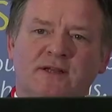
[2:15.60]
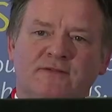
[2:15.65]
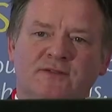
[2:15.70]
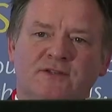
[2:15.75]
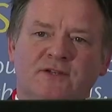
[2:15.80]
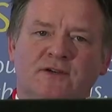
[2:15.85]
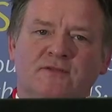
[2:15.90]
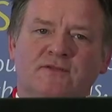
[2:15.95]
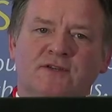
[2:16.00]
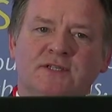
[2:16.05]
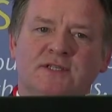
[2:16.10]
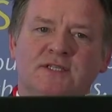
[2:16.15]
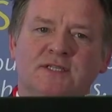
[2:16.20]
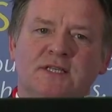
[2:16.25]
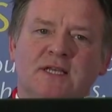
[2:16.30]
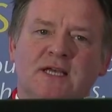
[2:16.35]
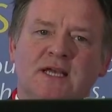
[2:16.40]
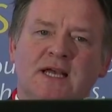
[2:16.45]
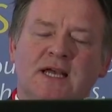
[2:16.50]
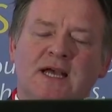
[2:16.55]
of service.
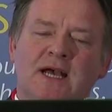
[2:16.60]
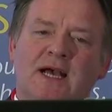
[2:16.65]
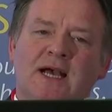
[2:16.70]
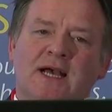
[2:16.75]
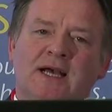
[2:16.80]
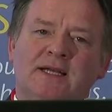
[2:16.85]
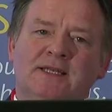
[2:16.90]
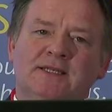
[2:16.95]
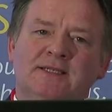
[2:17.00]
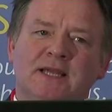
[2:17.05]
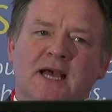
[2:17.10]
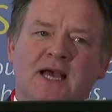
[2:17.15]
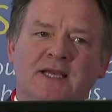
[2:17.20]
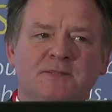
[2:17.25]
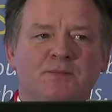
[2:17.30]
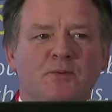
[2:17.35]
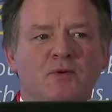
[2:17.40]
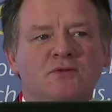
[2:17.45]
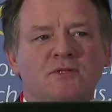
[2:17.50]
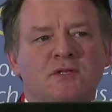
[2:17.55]
And I
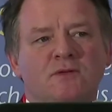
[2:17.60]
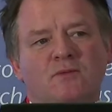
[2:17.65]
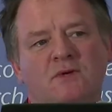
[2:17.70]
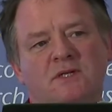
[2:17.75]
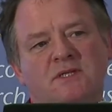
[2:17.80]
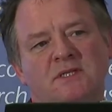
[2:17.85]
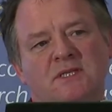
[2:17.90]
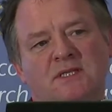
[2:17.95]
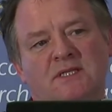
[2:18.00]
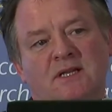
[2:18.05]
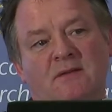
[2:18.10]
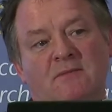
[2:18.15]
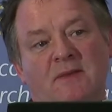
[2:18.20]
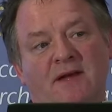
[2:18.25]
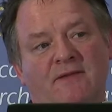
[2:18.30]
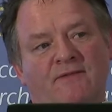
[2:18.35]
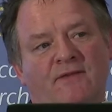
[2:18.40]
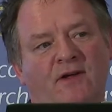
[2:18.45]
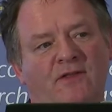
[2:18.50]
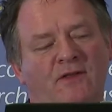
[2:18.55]
suppose it wasn't until
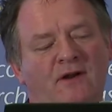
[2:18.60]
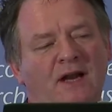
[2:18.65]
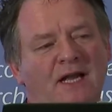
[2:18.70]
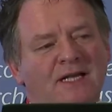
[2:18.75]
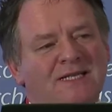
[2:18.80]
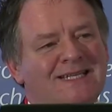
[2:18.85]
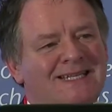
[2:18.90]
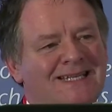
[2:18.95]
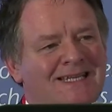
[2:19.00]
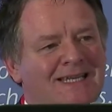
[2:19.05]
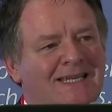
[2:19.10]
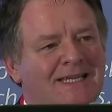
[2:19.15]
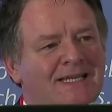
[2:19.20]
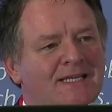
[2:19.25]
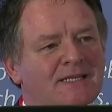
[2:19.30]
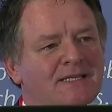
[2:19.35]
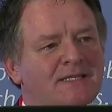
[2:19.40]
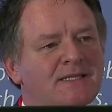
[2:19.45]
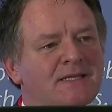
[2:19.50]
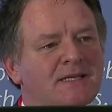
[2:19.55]
my father actually
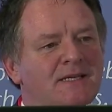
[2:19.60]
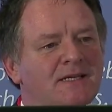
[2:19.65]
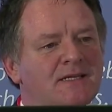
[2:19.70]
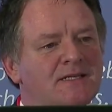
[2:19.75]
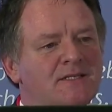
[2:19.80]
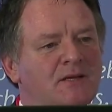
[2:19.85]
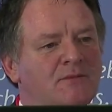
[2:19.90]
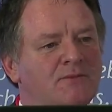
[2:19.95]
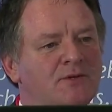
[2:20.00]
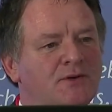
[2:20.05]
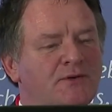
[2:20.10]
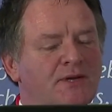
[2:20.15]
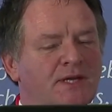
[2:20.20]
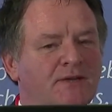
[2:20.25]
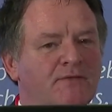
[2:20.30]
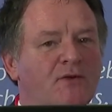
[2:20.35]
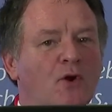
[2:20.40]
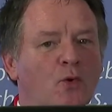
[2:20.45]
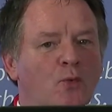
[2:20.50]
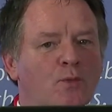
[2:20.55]
needed some degree
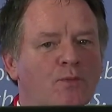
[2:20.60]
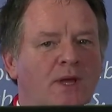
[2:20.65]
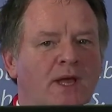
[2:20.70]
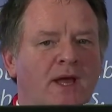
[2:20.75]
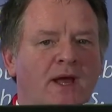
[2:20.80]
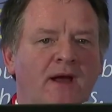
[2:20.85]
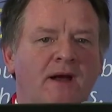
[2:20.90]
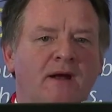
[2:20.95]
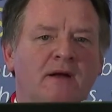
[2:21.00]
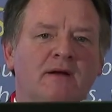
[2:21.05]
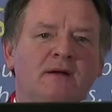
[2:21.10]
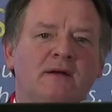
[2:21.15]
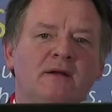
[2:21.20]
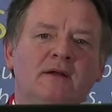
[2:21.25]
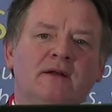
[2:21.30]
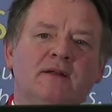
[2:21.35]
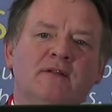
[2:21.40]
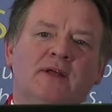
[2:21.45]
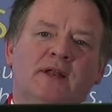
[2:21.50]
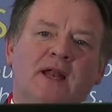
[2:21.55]
of home care
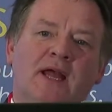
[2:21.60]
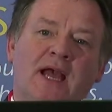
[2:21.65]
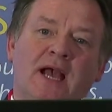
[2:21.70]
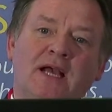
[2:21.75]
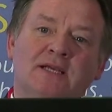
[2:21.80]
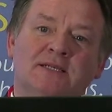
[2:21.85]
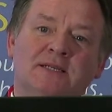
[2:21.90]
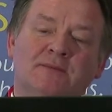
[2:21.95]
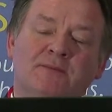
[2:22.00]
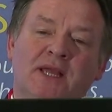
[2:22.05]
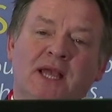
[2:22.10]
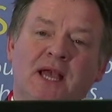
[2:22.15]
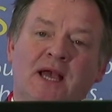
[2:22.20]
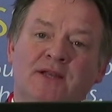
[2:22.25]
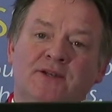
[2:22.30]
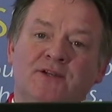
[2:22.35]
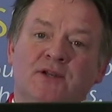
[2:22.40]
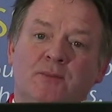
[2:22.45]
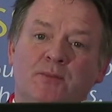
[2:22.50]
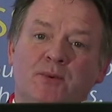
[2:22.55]
that I actually
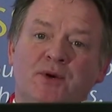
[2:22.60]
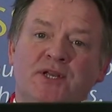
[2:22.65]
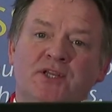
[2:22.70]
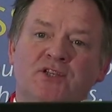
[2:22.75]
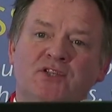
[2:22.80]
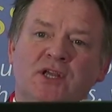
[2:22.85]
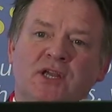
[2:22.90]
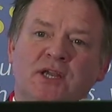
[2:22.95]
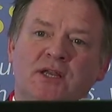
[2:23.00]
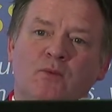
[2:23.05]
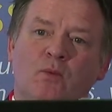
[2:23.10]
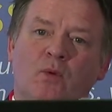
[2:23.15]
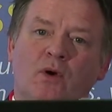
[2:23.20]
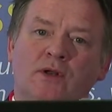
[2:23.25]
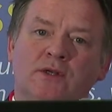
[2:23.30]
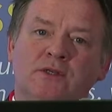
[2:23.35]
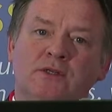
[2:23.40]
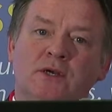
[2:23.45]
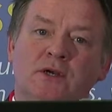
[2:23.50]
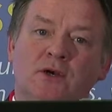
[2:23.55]
began to appreciate
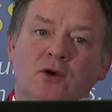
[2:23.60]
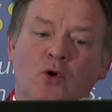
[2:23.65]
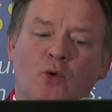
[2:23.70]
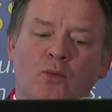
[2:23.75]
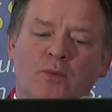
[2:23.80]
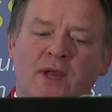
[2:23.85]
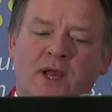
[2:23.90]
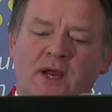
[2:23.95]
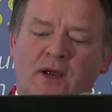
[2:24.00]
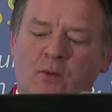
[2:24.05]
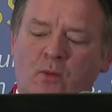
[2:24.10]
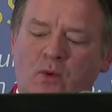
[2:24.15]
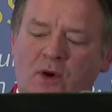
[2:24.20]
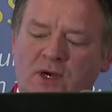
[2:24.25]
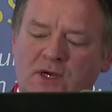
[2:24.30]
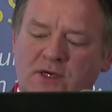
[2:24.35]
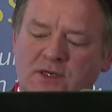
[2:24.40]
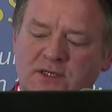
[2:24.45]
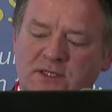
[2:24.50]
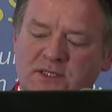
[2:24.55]
what home care
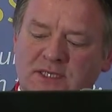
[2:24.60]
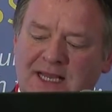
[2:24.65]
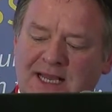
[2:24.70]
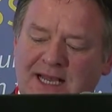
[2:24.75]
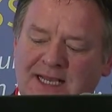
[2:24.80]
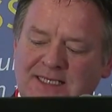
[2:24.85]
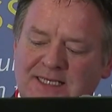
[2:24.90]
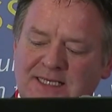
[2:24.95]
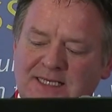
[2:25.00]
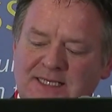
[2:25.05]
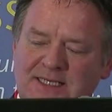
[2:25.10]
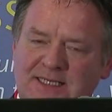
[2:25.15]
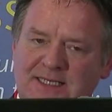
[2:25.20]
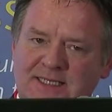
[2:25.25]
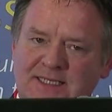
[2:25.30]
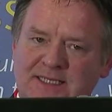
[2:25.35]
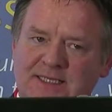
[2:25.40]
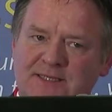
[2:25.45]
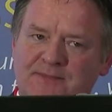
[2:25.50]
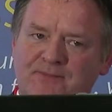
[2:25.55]
workers actually
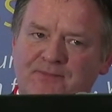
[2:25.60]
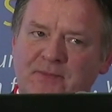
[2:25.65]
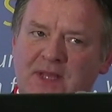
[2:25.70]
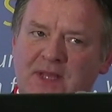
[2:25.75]
did.